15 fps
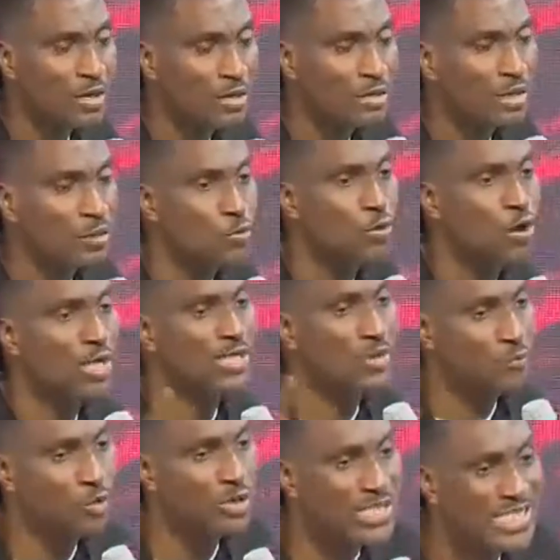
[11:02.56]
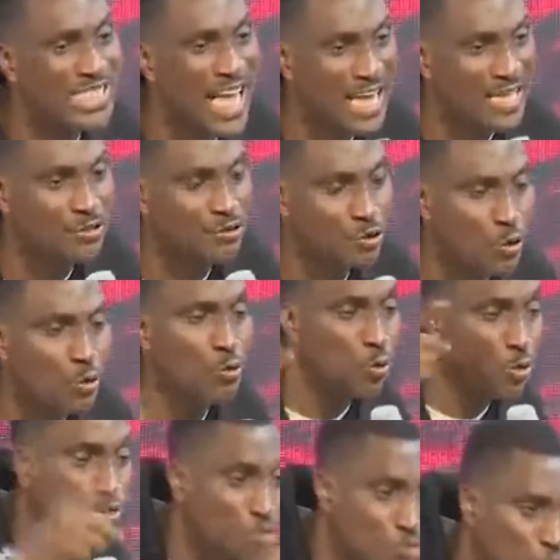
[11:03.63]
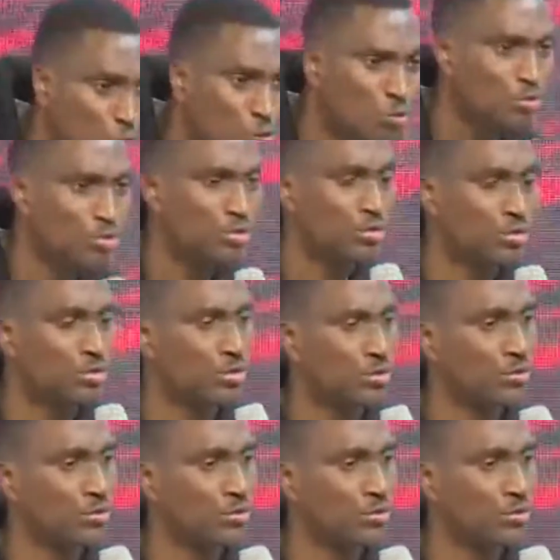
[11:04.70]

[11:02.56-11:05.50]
he could not even send to good schools.